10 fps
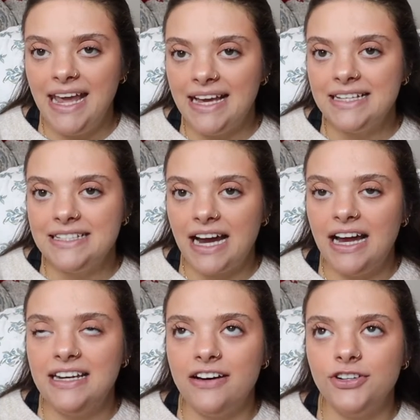and
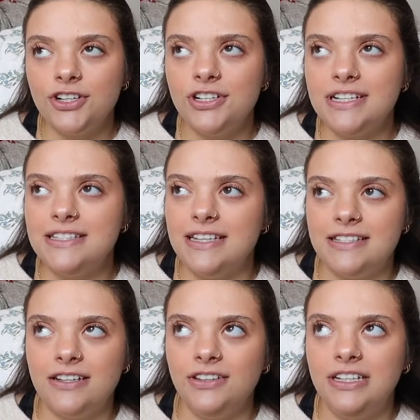I never could
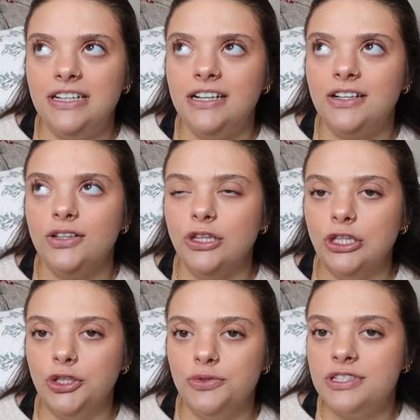consistently
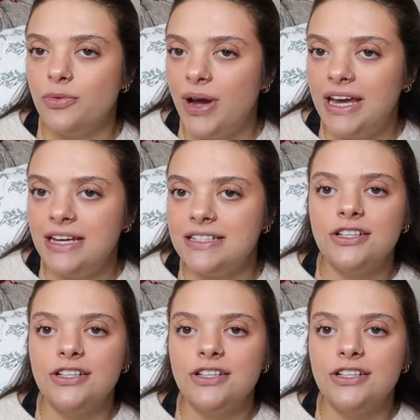lose the weight.